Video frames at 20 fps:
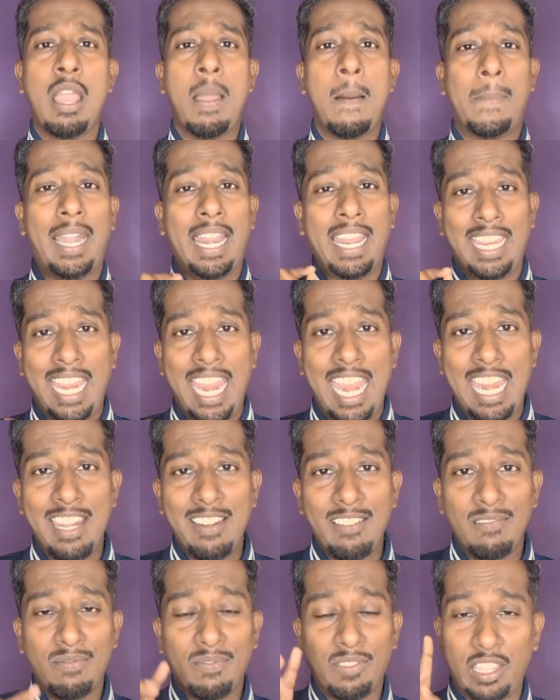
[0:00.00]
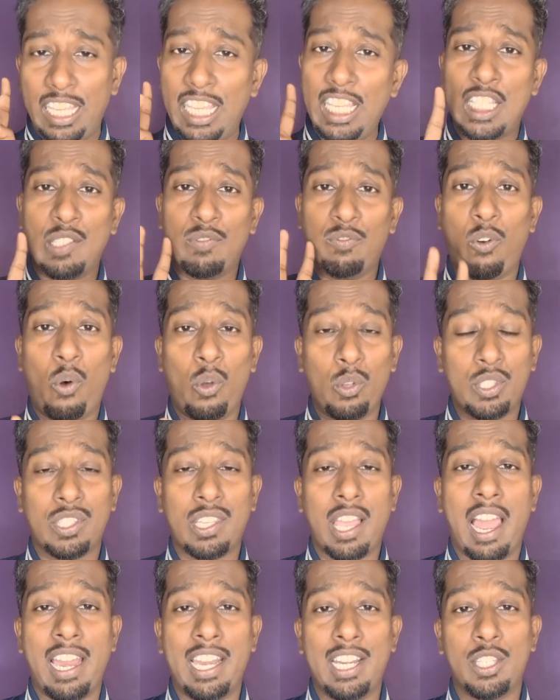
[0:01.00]
But again, these 4
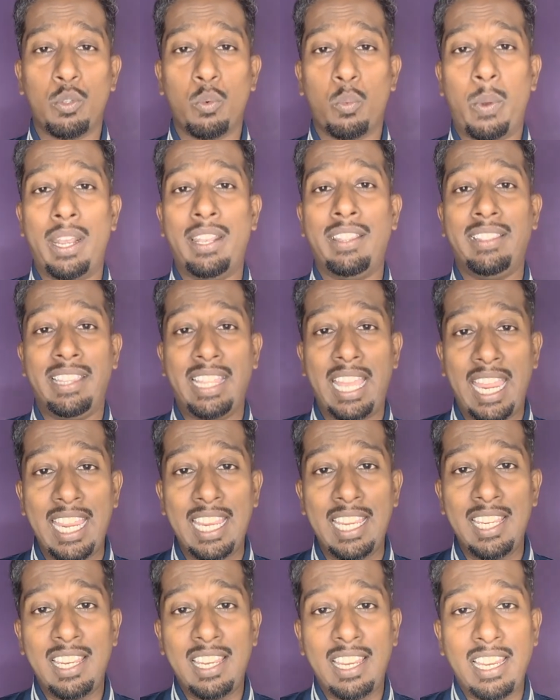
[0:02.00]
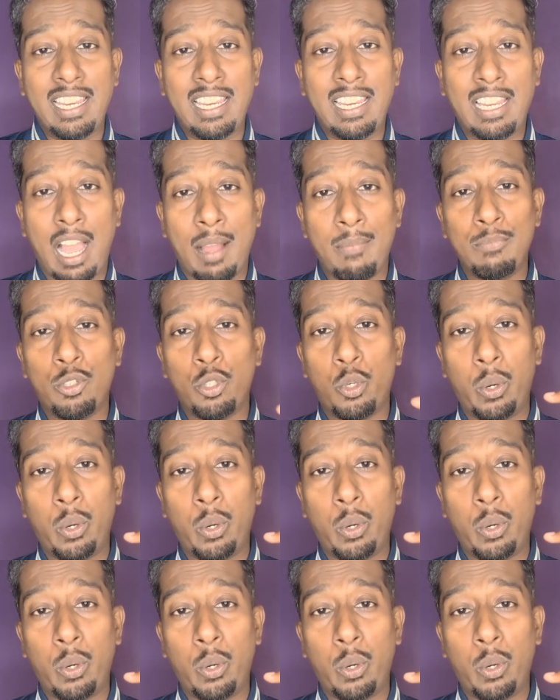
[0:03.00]
sides, when they come